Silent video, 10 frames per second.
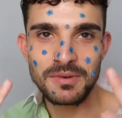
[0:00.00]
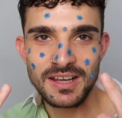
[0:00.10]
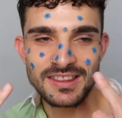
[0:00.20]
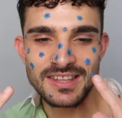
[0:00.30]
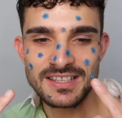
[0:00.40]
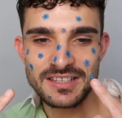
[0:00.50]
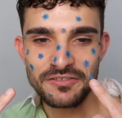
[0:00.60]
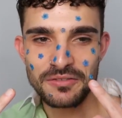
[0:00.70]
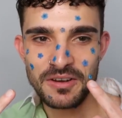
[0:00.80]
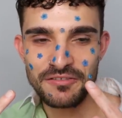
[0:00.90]
Let me get these
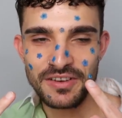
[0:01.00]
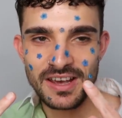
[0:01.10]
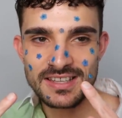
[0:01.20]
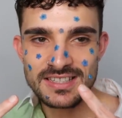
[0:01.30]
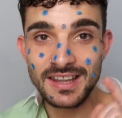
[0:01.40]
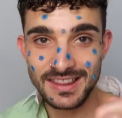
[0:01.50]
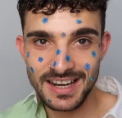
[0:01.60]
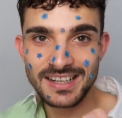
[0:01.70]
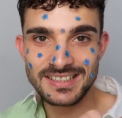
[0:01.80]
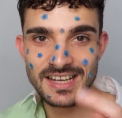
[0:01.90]
off of my face and then
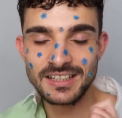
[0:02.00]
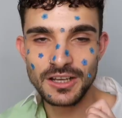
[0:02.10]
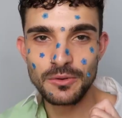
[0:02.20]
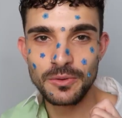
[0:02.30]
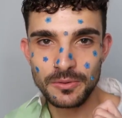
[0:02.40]
I'll tell you what